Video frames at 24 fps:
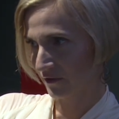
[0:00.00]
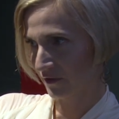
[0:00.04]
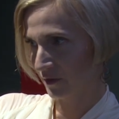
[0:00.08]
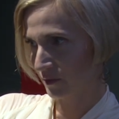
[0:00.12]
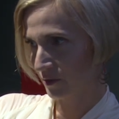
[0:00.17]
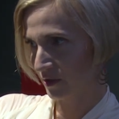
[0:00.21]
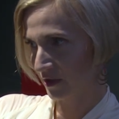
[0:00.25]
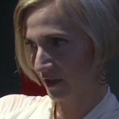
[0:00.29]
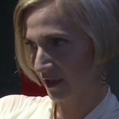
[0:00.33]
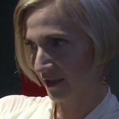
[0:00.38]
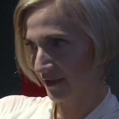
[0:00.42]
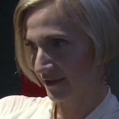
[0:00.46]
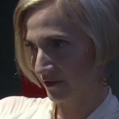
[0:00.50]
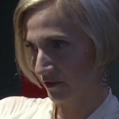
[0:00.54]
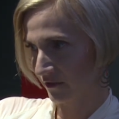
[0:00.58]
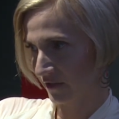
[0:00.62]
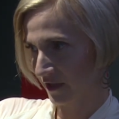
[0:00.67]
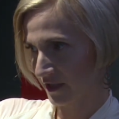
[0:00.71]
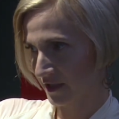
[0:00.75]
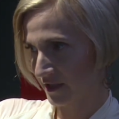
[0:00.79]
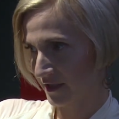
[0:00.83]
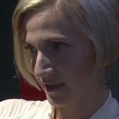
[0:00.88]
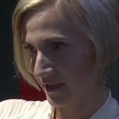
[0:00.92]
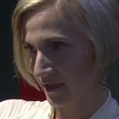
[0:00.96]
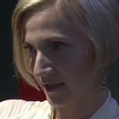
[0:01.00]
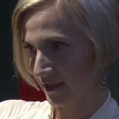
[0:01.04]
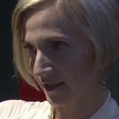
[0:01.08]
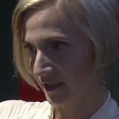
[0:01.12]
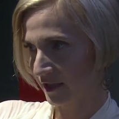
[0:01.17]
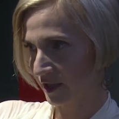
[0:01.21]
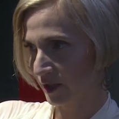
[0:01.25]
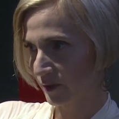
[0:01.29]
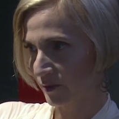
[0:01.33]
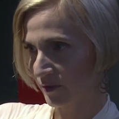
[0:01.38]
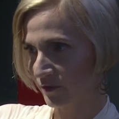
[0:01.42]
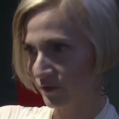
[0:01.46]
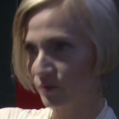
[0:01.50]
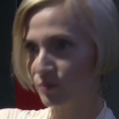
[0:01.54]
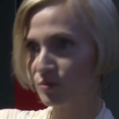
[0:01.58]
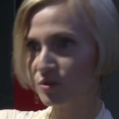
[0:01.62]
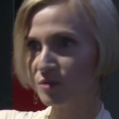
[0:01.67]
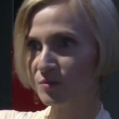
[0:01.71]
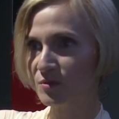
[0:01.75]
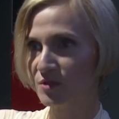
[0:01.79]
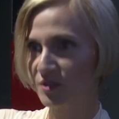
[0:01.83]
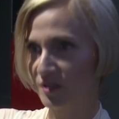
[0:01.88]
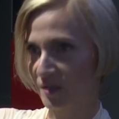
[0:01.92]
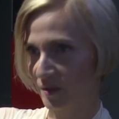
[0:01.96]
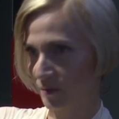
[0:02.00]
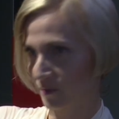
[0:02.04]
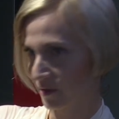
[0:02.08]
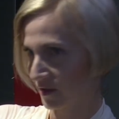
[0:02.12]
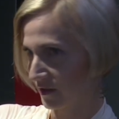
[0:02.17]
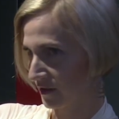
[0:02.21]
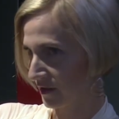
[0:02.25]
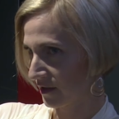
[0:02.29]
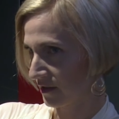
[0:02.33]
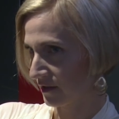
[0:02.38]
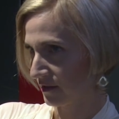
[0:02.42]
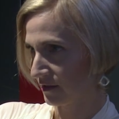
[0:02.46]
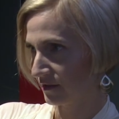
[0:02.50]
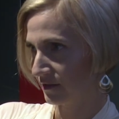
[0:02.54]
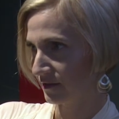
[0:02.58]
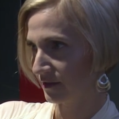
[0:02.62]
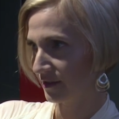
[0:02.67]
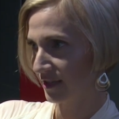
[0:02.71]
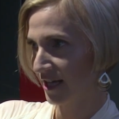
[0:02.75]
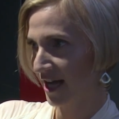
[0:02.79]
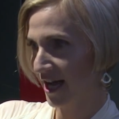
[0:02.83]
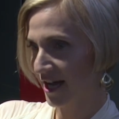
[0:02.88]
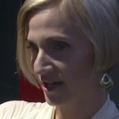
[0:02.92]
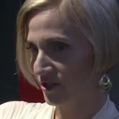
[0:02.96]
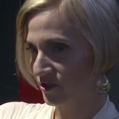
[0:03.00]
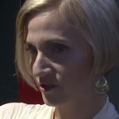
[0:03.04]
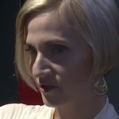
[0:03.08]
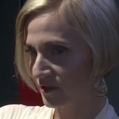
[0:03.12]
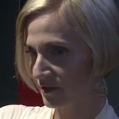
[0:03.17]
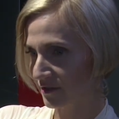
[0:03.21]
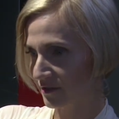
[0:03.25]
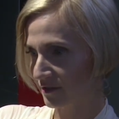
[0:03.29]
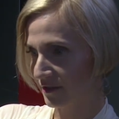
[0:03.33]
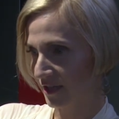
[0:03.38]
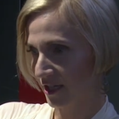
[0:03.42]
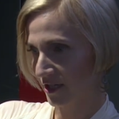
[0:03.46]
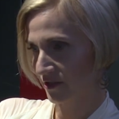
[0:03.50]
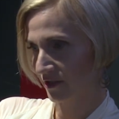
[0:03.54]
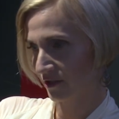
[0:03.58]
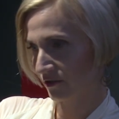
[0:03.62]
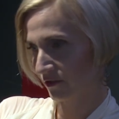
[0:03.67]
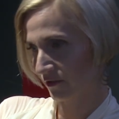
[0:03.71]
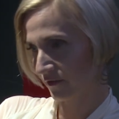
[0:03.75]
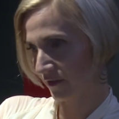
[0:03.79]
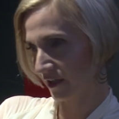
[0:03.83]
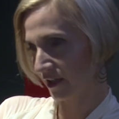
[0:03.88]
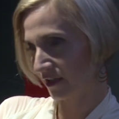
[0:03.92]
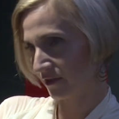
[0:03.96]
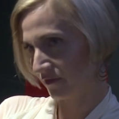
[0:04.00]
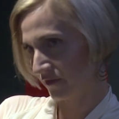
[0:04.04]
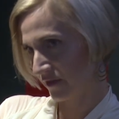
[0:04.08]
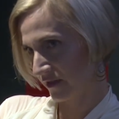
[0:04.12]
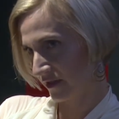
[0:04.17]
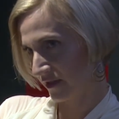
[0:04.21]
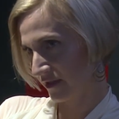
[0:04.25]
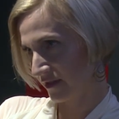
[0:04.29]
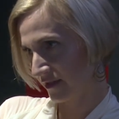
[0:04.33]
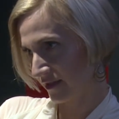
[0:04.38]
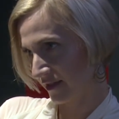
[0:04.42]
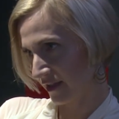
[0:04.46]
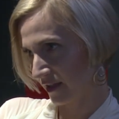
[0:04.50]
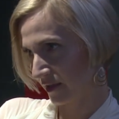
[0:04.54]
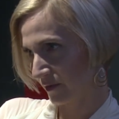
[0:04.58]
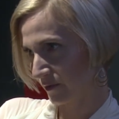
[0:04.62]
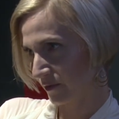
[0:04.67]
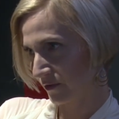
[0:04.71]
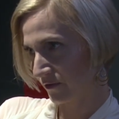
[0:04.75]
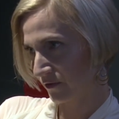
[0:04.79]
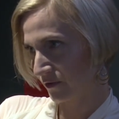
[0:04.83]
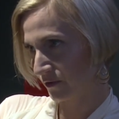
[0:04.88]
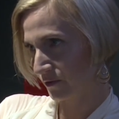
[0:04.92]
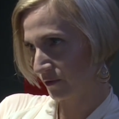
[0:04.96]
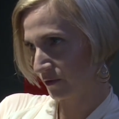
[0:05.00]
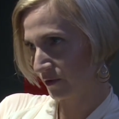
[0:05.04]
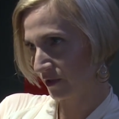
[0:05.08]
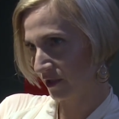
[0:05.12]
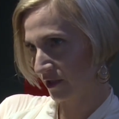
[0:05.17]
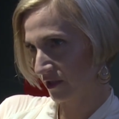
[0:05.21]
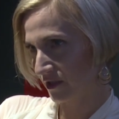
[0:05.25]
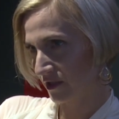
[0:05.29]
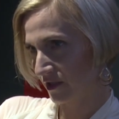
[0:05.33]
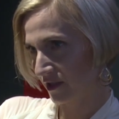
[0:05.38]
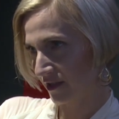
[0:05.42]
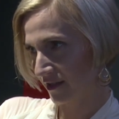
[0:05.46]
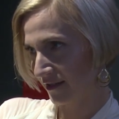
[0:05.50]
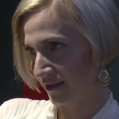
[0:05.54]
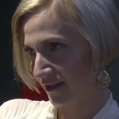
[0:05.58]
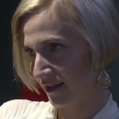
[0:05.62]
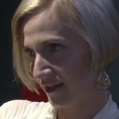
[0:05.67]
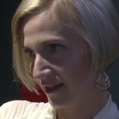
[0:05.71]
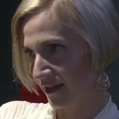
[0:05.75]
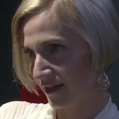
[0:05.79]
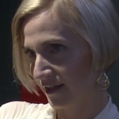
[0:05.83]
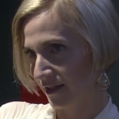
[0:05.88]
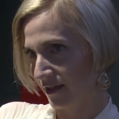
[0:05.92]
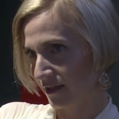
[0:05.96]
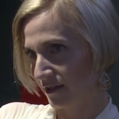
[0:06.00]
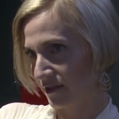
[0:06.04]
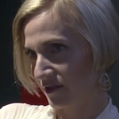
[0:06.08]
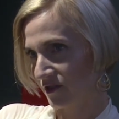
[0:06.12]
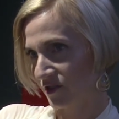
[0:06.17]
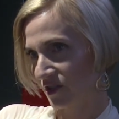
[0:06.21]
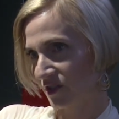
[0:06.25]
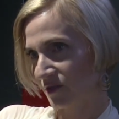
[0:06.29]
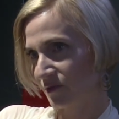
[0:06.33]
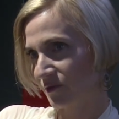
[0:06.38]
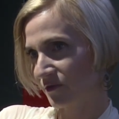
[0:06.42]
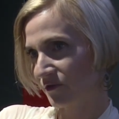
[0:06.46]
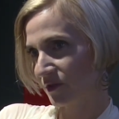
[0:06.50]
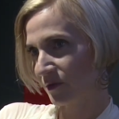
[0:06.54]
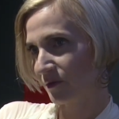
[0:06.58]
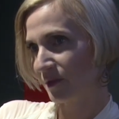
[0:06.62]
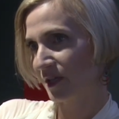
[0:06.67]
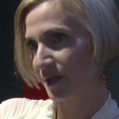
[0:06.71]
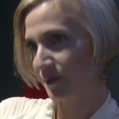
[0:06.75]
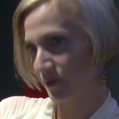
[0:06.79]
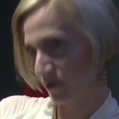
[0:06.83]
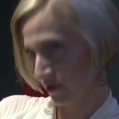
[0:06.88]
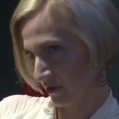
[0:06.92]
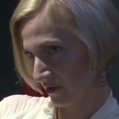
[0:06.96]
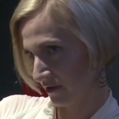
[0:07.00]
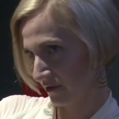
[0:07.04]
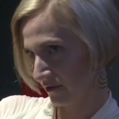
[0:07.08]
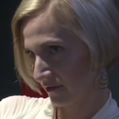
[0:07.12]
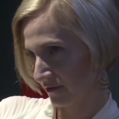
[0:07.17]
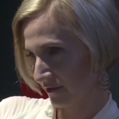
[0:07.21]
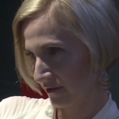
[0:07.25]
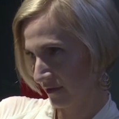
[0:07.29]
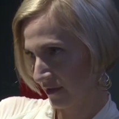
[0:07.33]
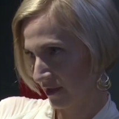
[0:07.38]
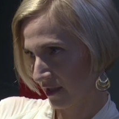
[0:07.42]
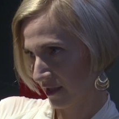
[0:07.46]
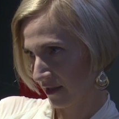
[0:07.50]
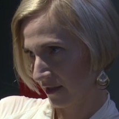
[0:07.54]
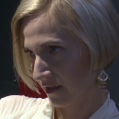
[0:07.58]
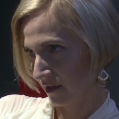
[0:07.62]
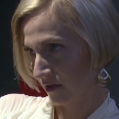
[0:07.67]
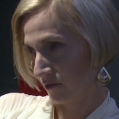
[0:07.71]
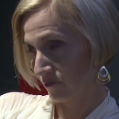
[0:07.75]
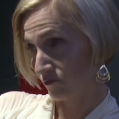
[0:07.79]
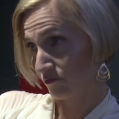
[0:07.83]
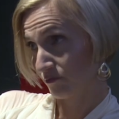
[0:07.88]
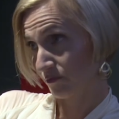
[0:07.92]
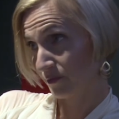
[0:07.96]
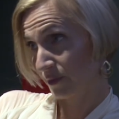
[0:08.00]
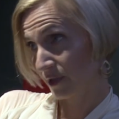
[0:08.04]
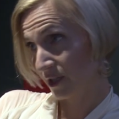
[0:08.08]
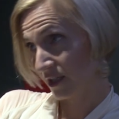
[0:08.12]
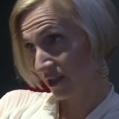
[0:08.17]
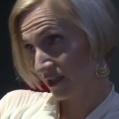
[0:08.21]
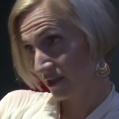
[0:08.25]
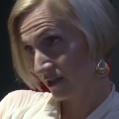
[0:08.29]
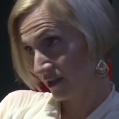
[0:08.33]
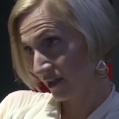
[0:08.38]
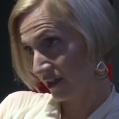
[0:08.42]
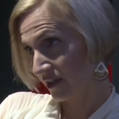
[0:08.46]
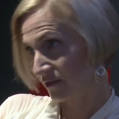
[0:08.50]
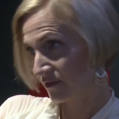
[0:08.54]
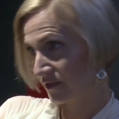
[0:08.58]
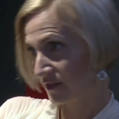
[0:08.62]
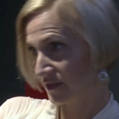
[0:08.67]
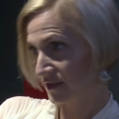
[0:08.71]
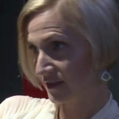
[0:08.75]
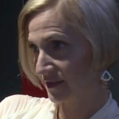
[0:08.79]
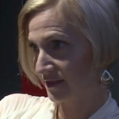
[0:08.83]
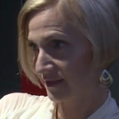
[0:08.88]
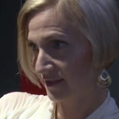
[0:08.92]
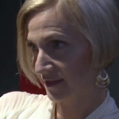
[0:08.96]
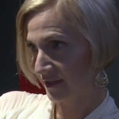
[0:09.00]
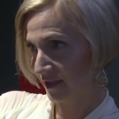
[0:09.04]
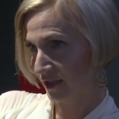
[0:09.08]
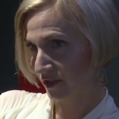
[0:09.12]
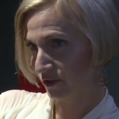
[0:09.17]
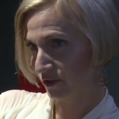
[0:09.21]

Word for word: However, we learn from our mistakes and are becoming better and better with each new acquisition. It's not an easy task, though.